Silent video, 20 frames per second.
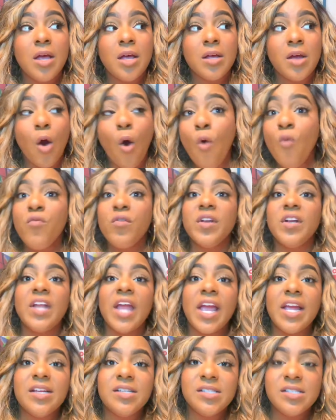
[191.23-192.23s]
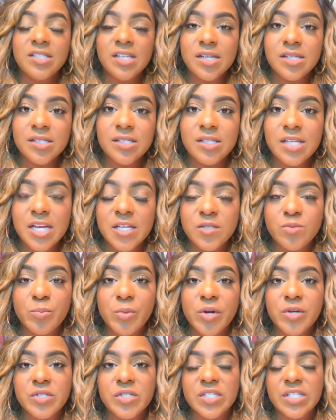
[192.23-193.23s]
overnight success
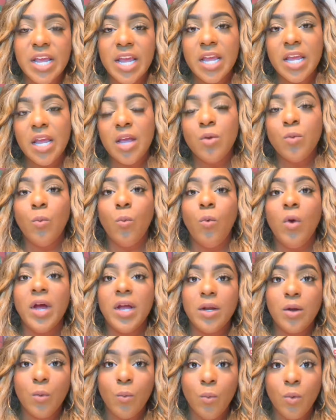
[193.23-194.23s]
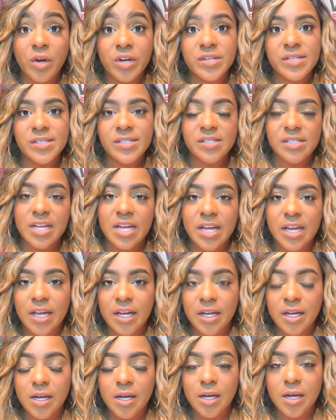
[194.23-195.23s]
per se and what we're
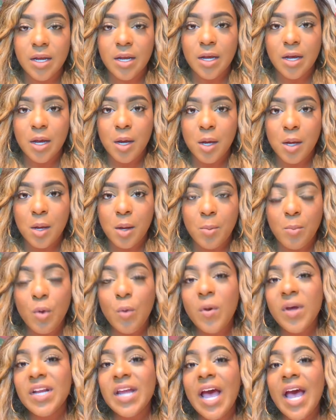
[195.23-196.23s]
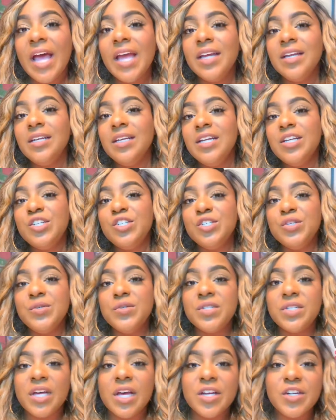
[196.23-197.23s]
seeing. But what I need you
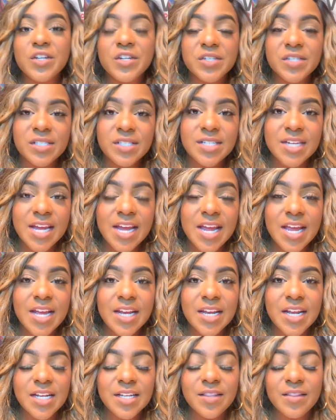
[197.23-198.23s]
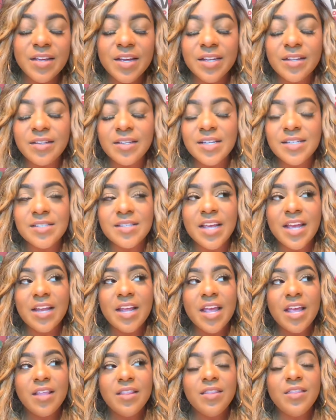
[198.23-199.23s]
to understand is
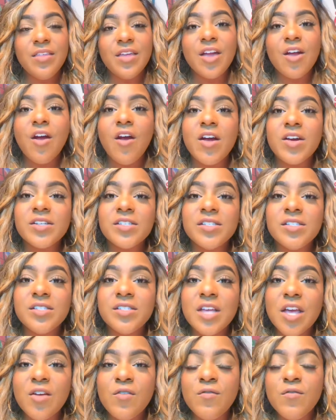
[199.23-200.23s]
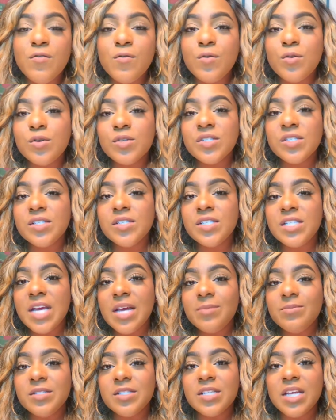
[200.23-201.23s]
that there are several
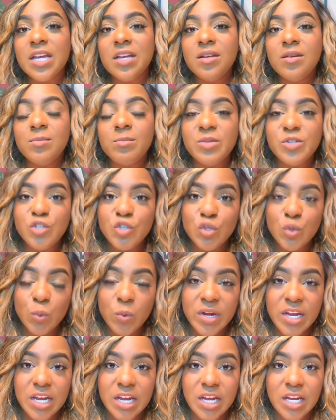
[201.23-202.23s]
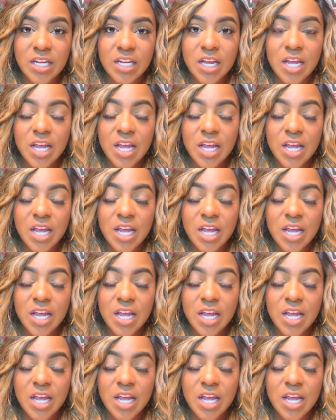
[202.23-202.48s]
steps in between